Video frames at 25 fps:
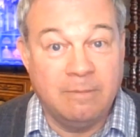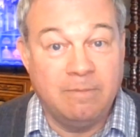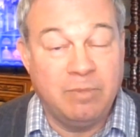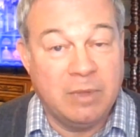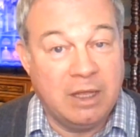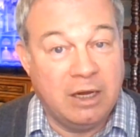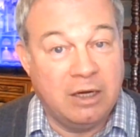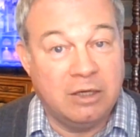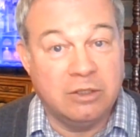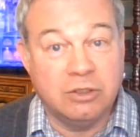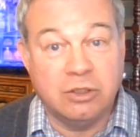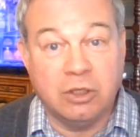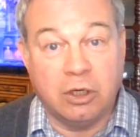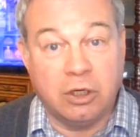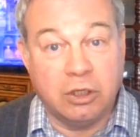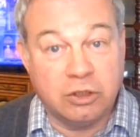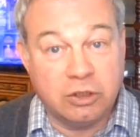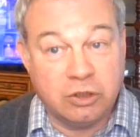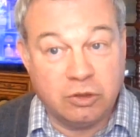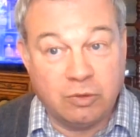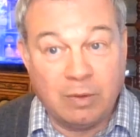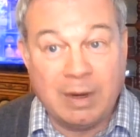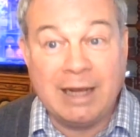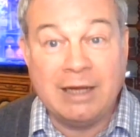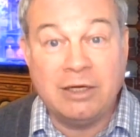It is a
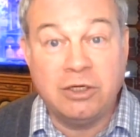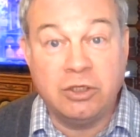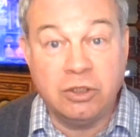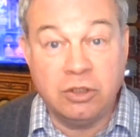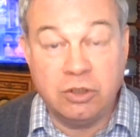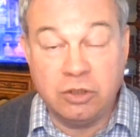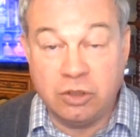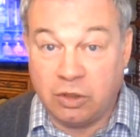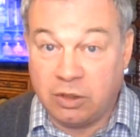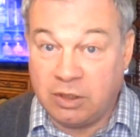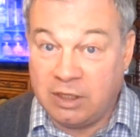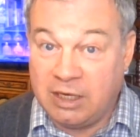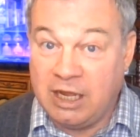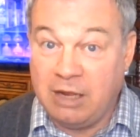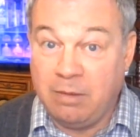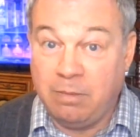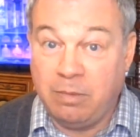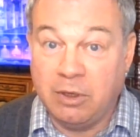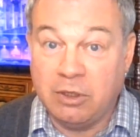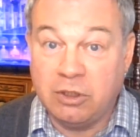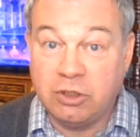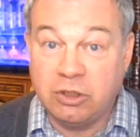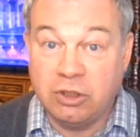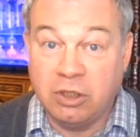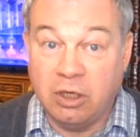distraction to keep
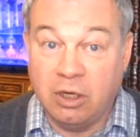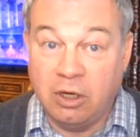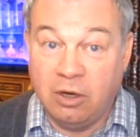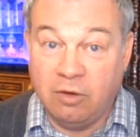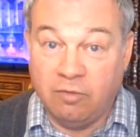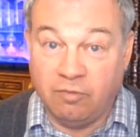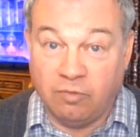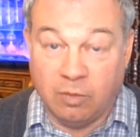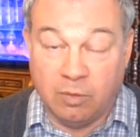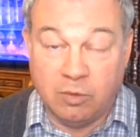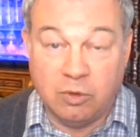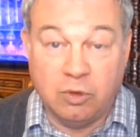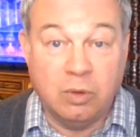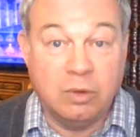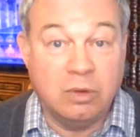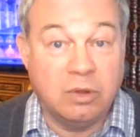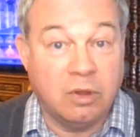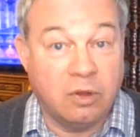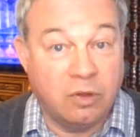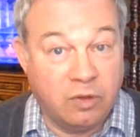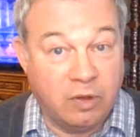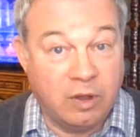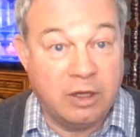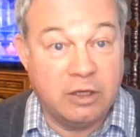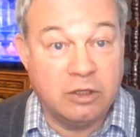us from doing the
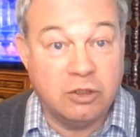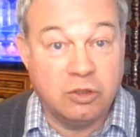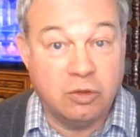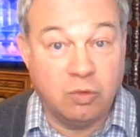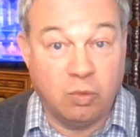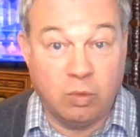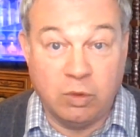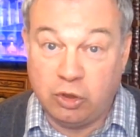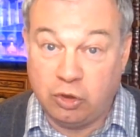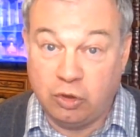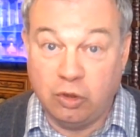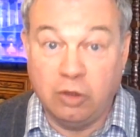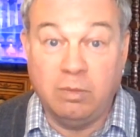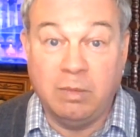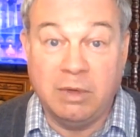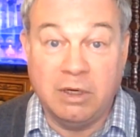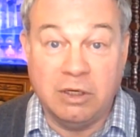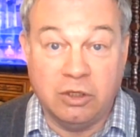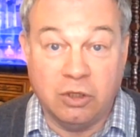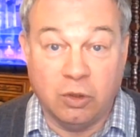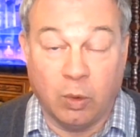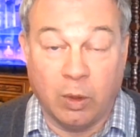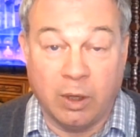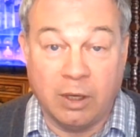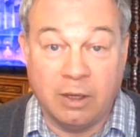things we should be
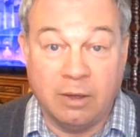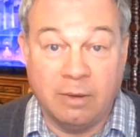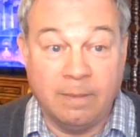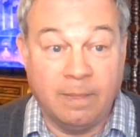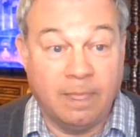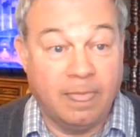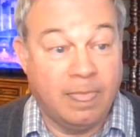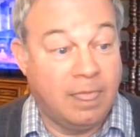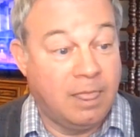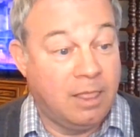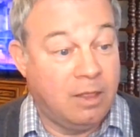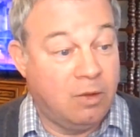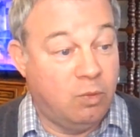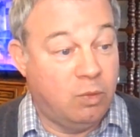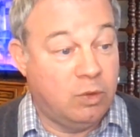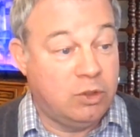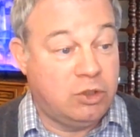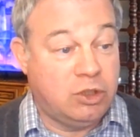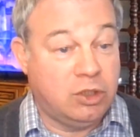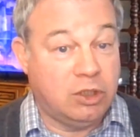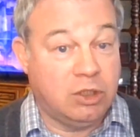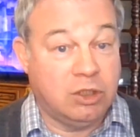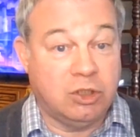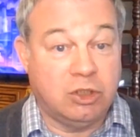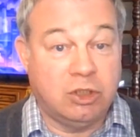doing, which
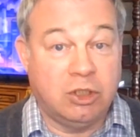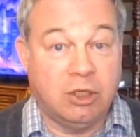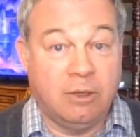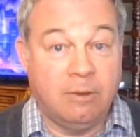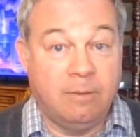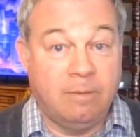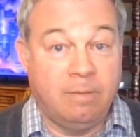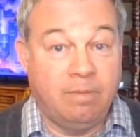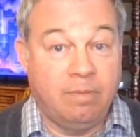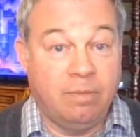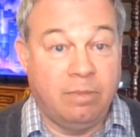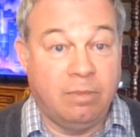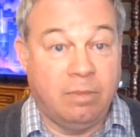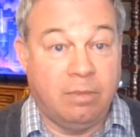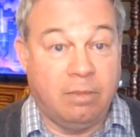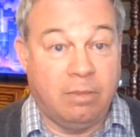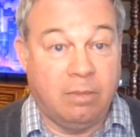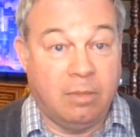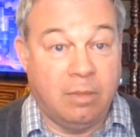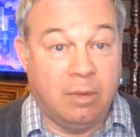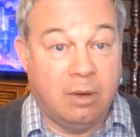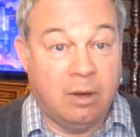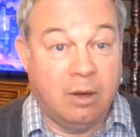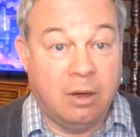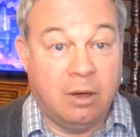is
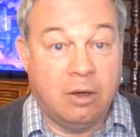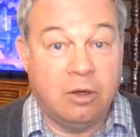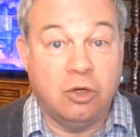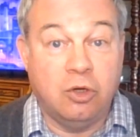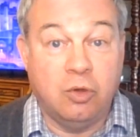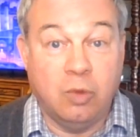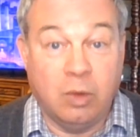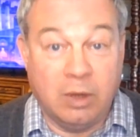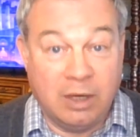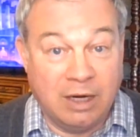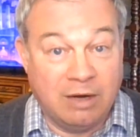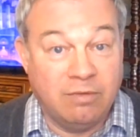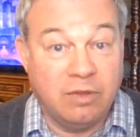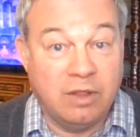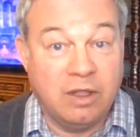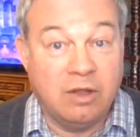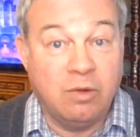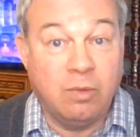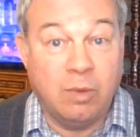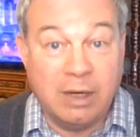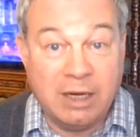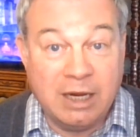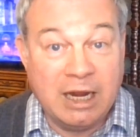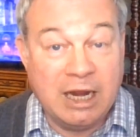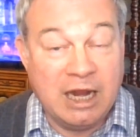doing everything we
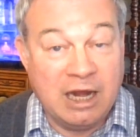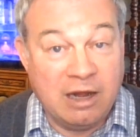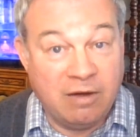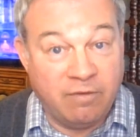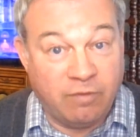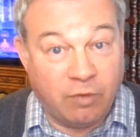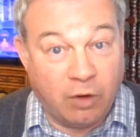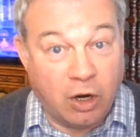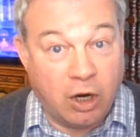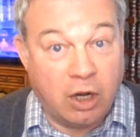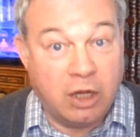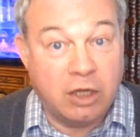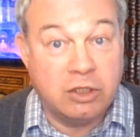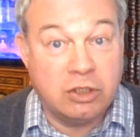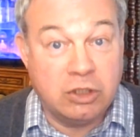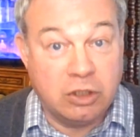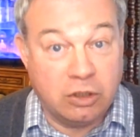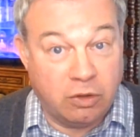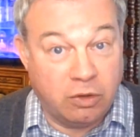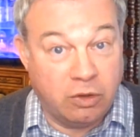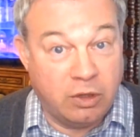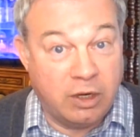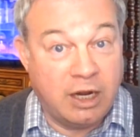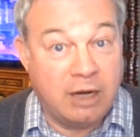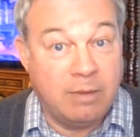can for us and our
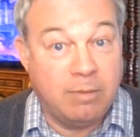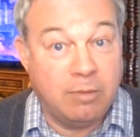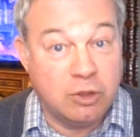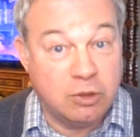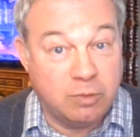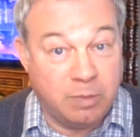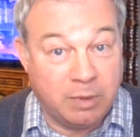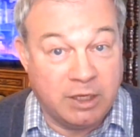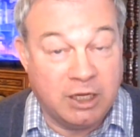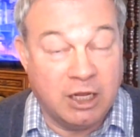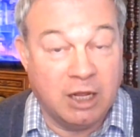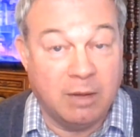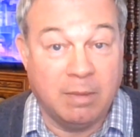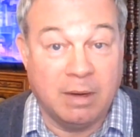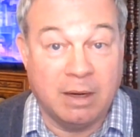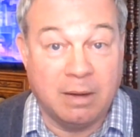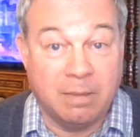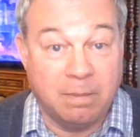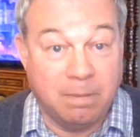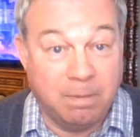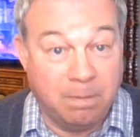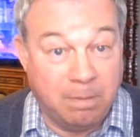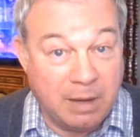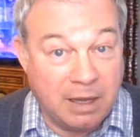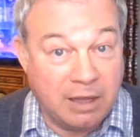neighbors becoming
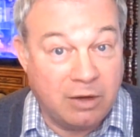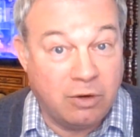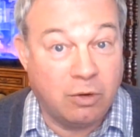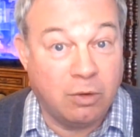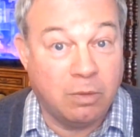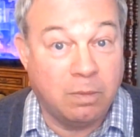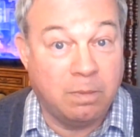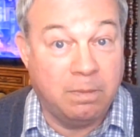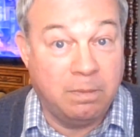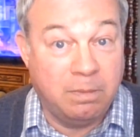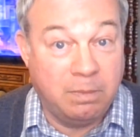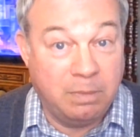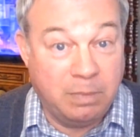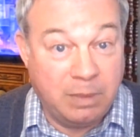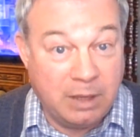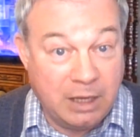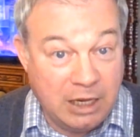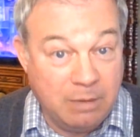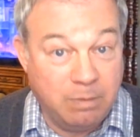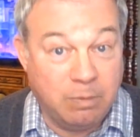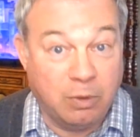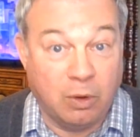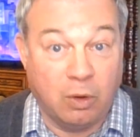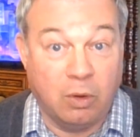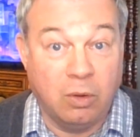better
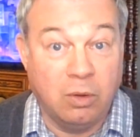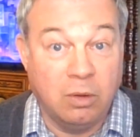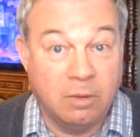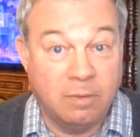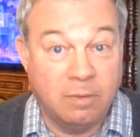people,